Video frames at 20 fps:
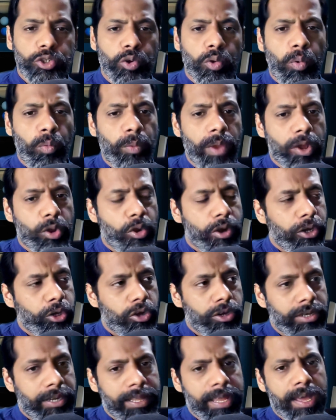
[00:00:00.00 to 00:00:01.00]
We are going to
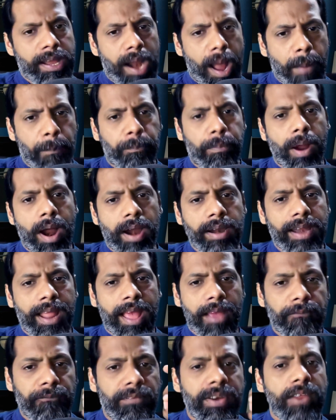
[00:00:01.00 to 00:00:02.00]
tear apart
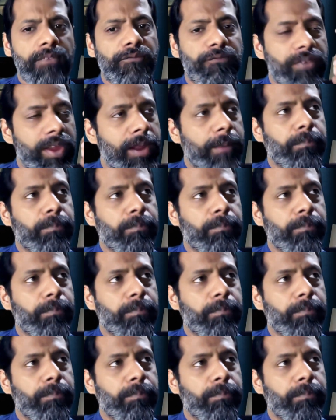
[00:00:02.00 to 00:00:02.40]
every fake